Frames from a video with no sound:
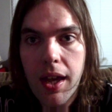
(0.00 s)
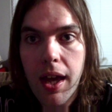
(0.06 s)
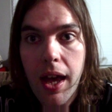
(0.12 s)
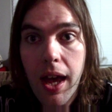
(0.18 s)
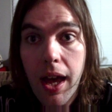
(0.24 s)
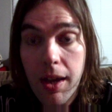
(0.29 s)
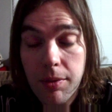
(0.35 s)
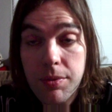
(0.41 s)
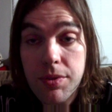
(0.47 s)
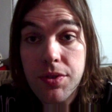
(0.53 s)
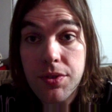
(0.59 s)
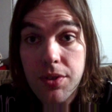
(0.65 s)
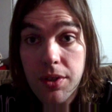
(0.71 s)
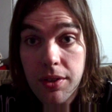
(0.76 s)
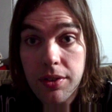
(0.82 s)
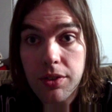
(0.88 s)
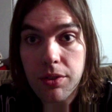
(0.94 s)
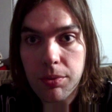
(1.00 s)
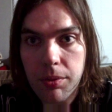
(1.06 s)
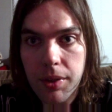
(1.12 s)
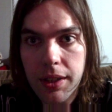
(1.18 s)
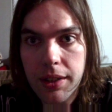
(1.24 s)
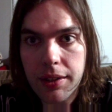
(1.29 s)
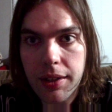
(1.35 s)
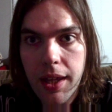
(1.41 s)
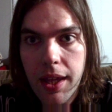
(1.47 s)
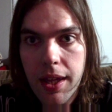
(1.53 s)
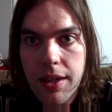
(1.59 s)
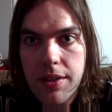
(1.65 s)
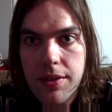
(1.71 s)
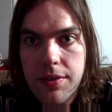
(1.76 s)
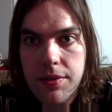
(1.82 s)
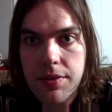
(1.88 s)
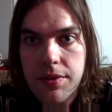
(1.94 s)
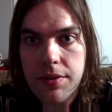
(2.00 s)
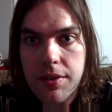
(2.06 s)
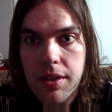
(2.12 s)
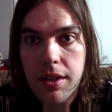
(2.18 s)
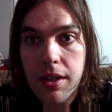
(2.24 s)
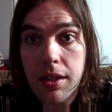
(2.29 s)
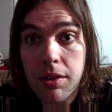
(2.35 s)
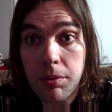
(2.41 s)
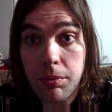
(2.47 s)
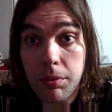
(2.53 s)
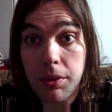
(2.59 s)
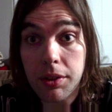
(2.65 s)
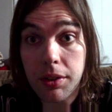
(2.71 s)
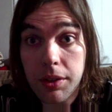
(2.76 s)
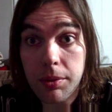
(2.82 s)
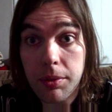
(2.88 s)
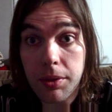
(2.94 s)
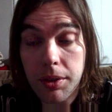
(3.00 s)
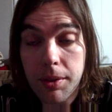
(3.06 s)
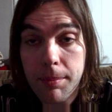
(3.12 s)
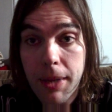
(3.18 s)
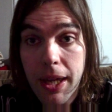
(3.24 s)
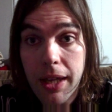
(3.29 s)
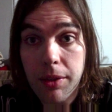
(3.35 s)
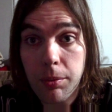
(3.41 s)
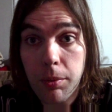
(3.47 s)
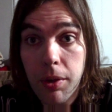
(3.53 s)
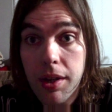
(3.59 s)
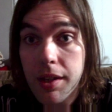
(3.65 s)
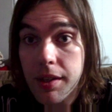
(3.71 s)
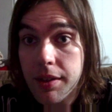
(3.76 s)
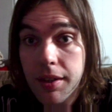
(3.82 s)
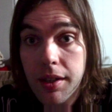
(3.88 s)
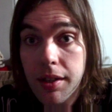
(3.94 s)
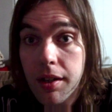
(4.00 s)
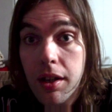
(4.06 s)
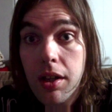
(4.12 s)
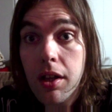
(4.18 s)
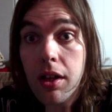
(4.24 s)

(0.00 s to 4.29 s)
I was starting to realize in a really, really bad way that